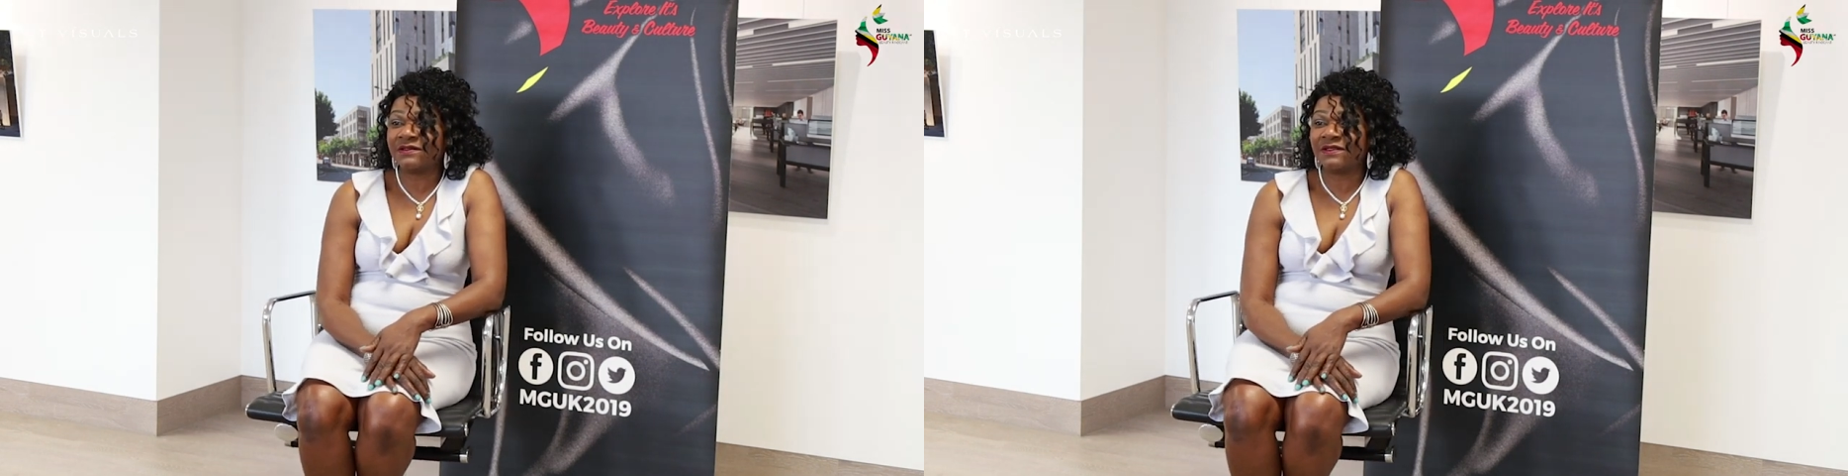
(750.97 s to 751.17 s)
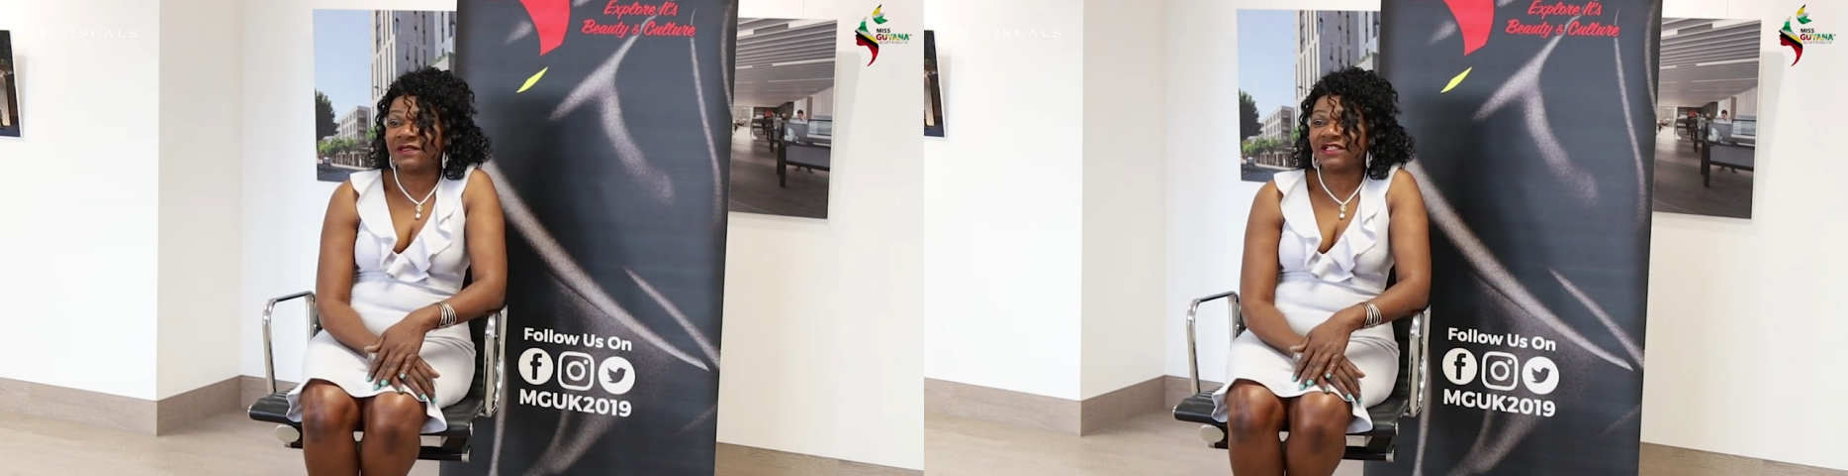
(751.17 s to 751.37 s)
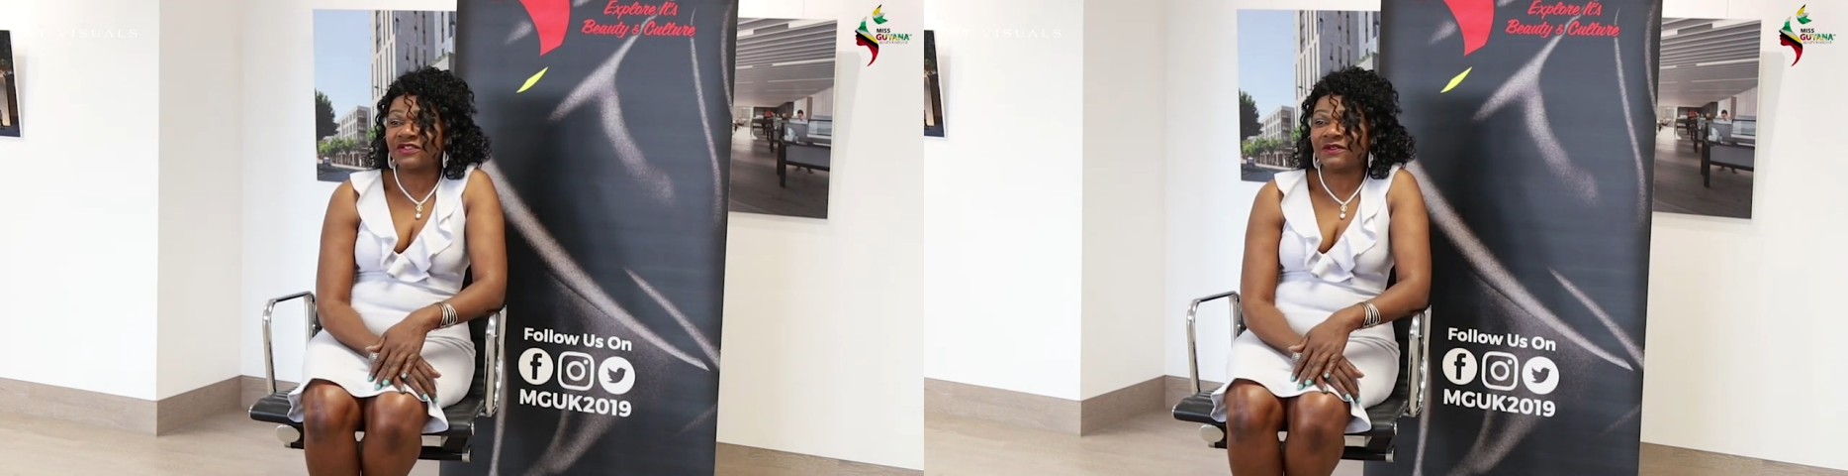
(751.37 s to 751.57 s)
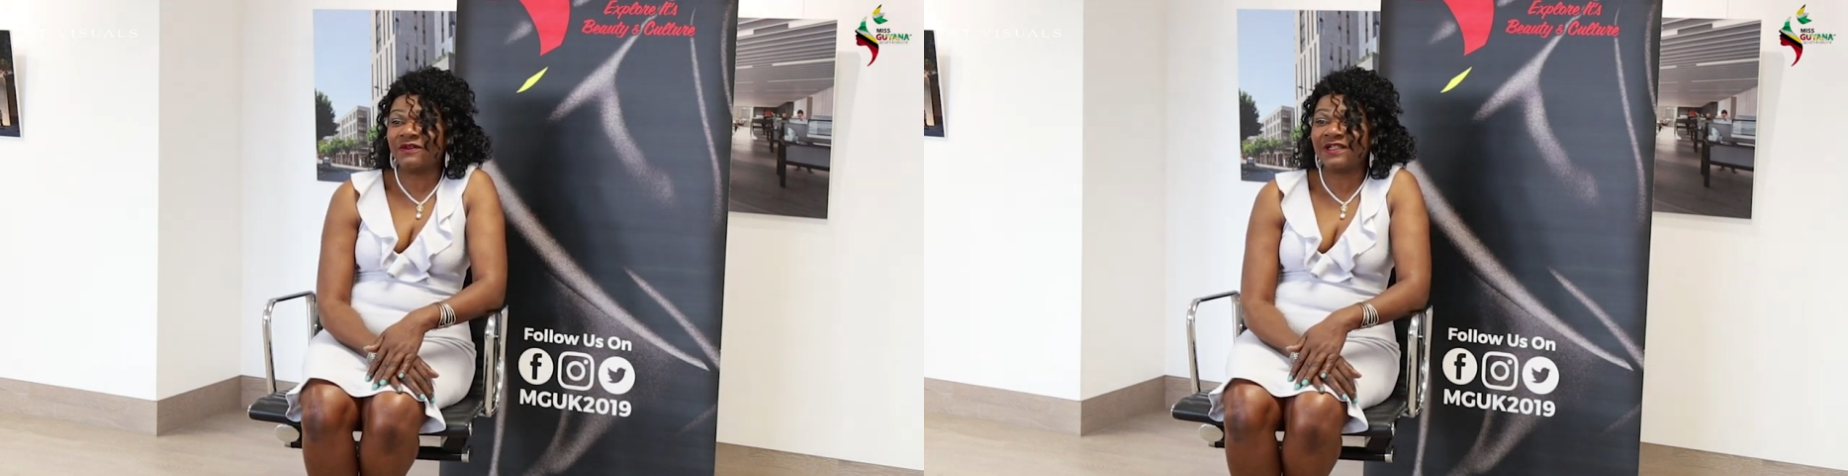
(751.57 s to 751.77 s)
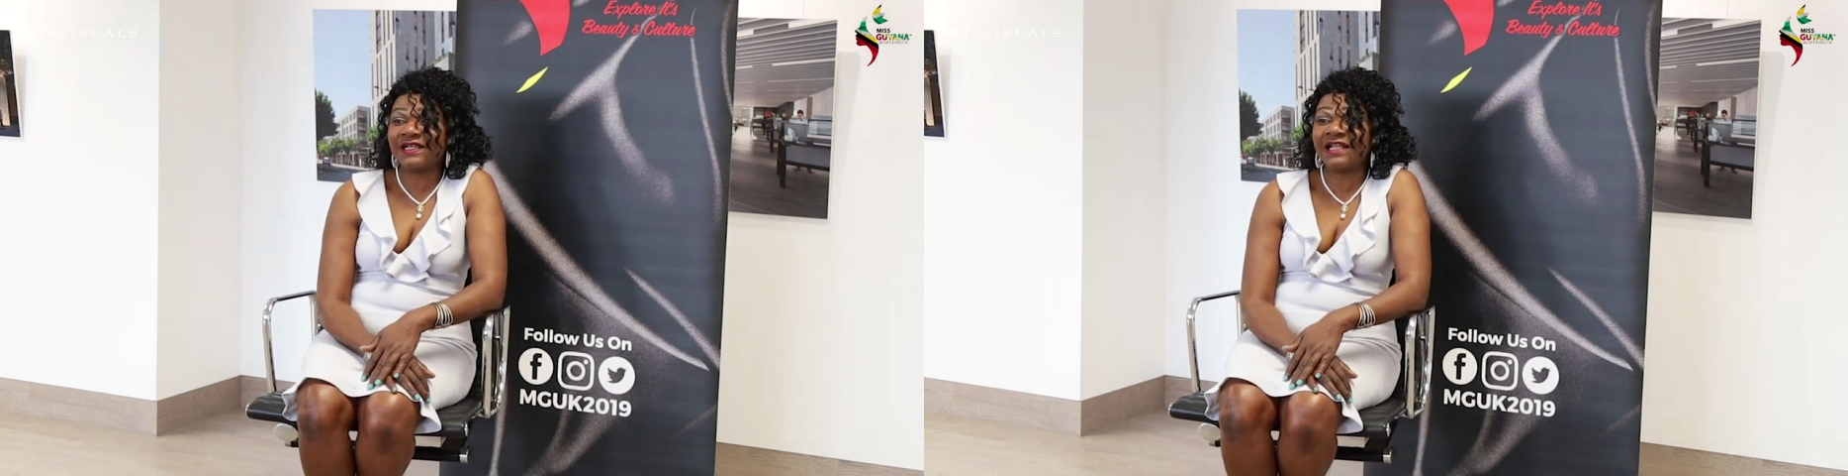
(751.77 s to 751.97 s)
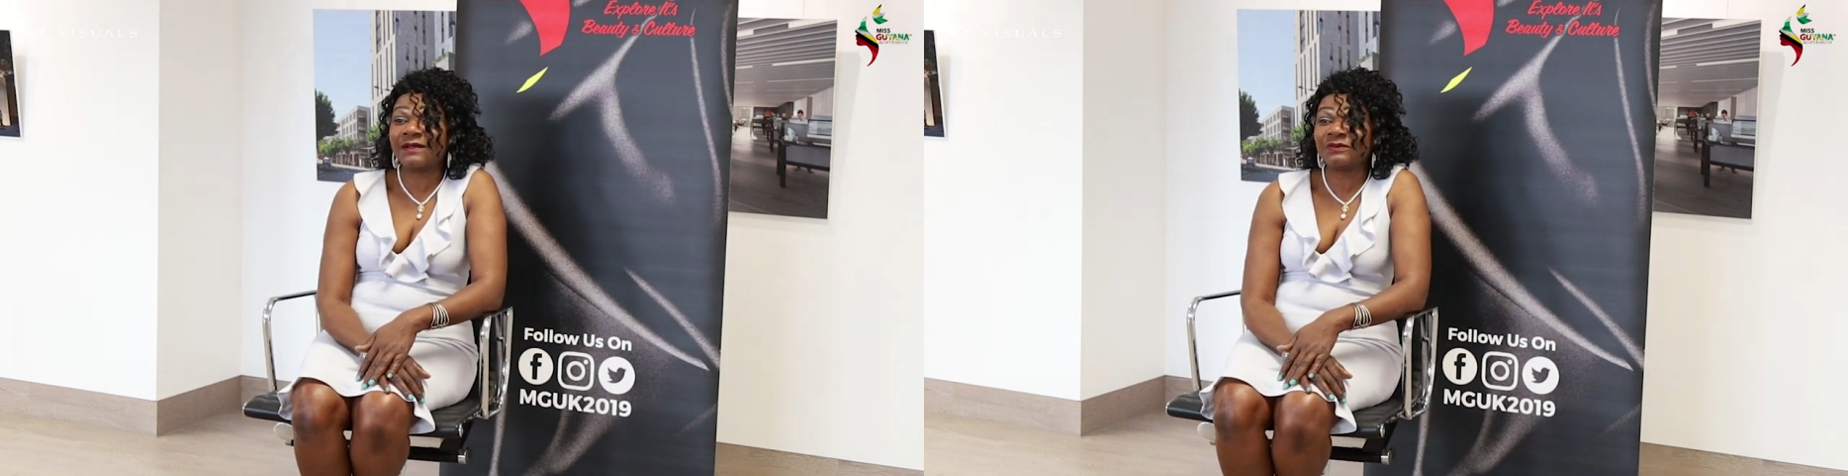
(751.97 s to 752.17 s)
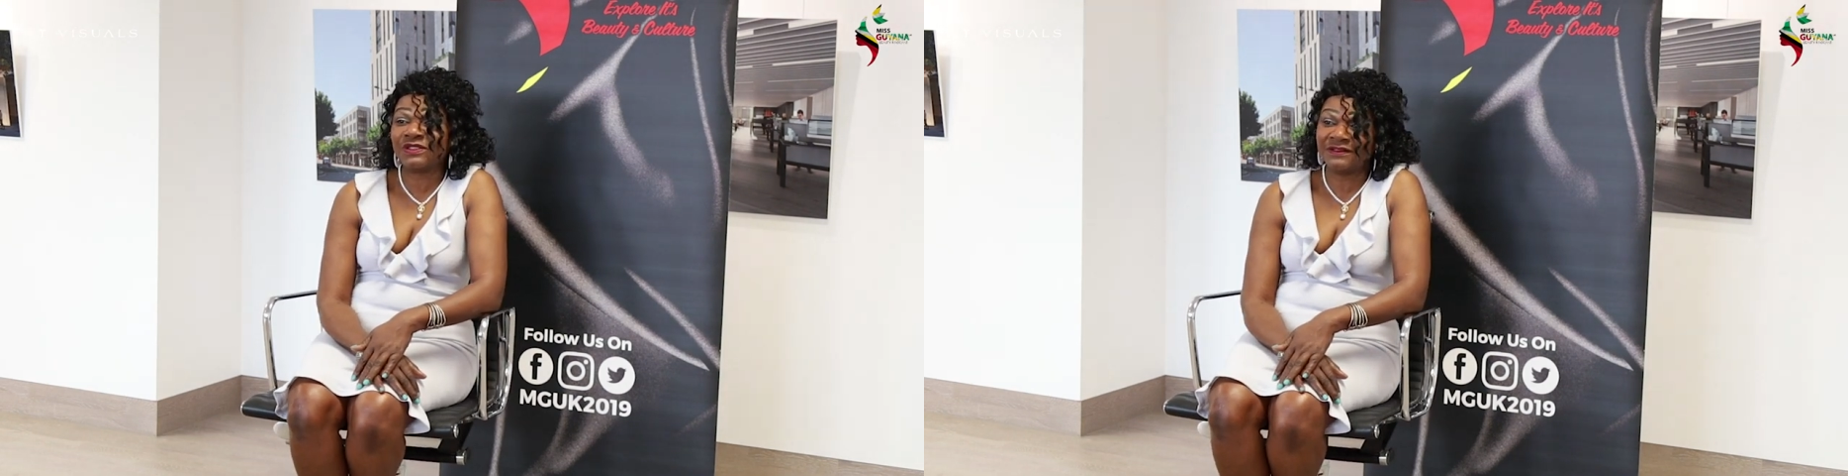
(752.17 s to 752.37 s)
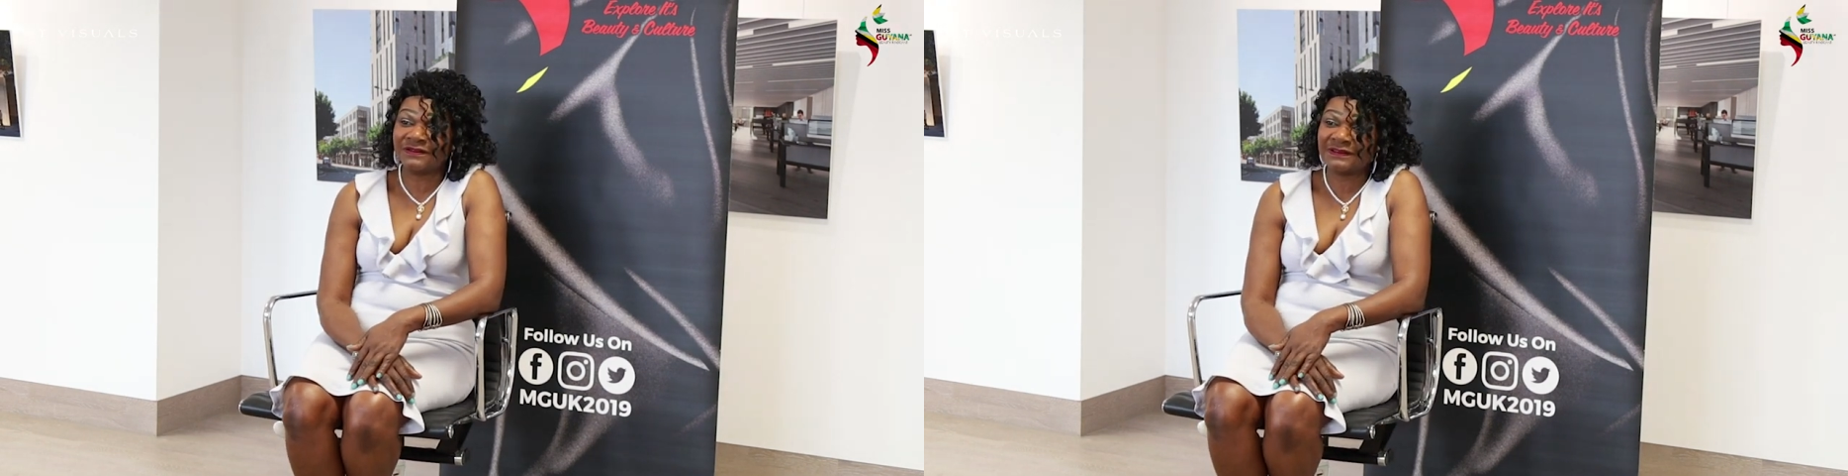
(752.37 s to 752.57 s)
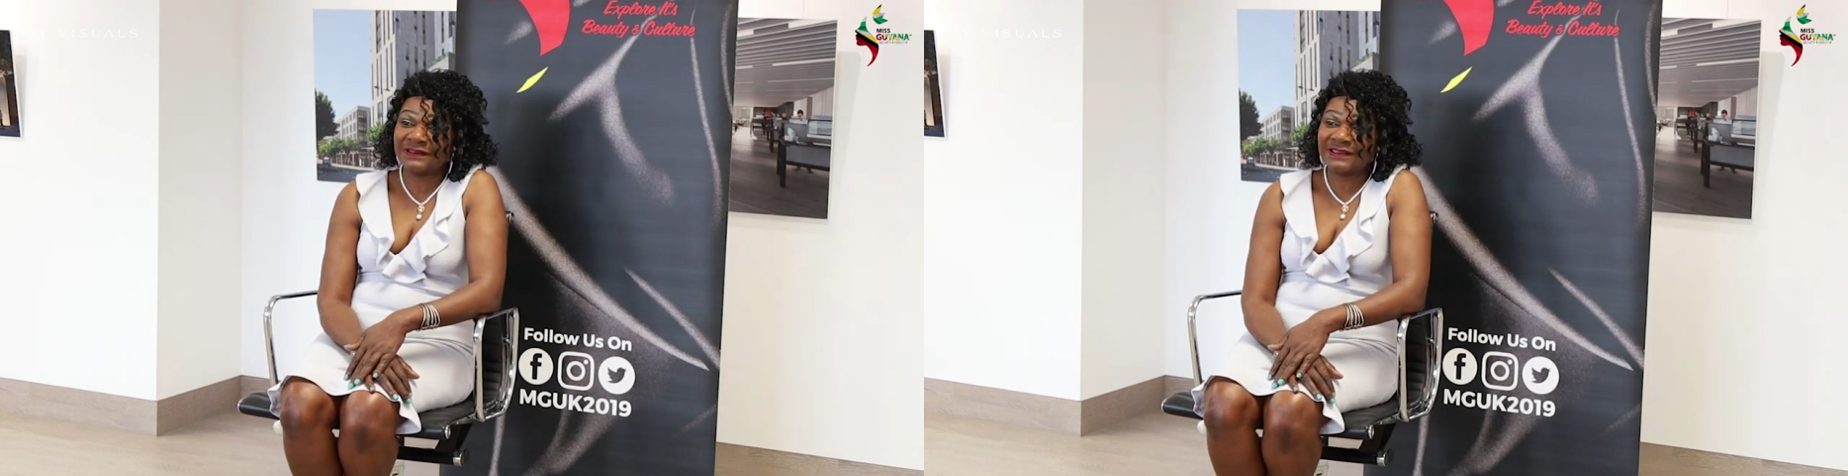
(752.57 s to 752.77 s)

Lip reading: International in Clapton.